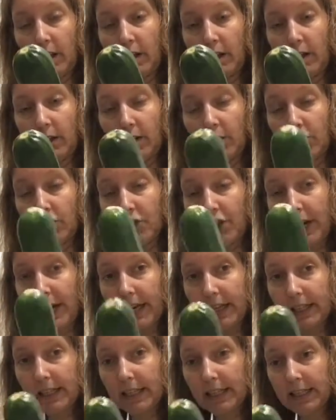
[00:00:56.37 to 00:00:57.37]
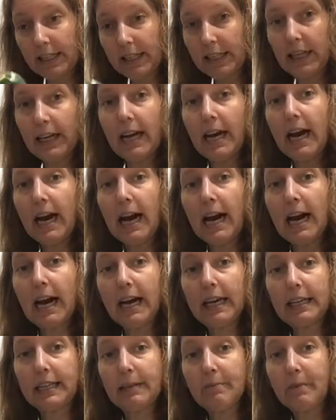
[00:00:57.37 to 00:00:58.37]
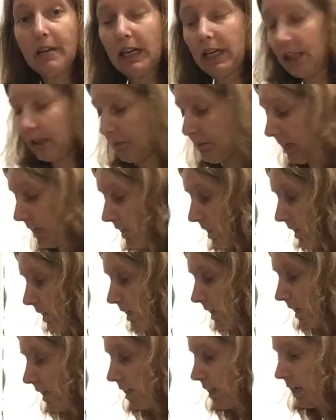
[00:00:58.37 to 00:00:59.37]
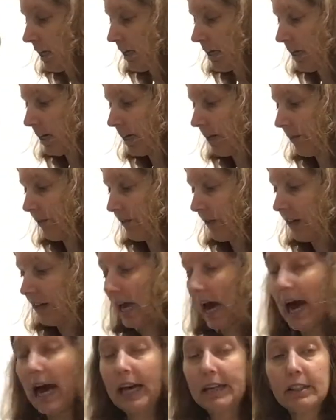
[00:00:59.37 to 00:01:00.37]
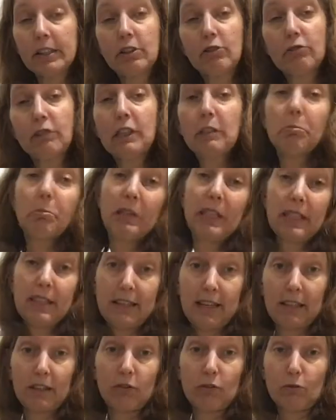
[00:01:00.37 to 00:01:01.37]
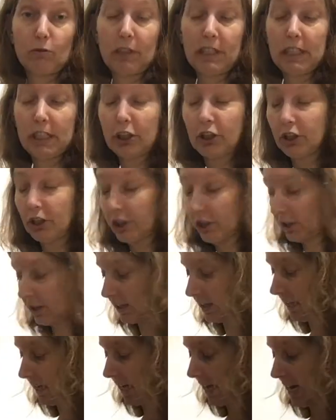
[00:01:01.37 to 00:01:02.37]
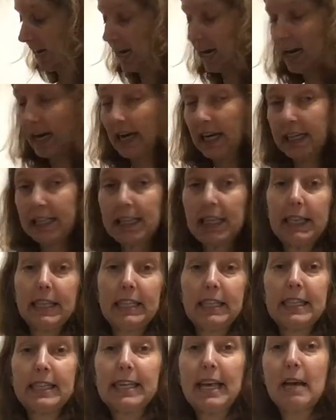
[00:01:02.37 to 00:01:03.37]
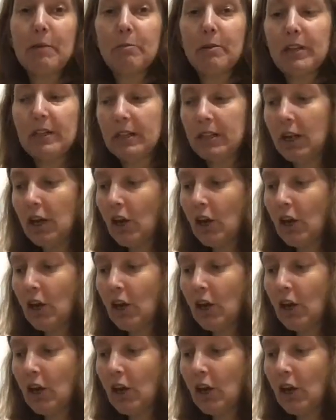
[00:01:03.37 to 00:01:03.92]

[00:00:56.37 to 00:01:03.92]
the courgette, add them a little bit longer, then add the green beans that are already cooked, and then the salmon.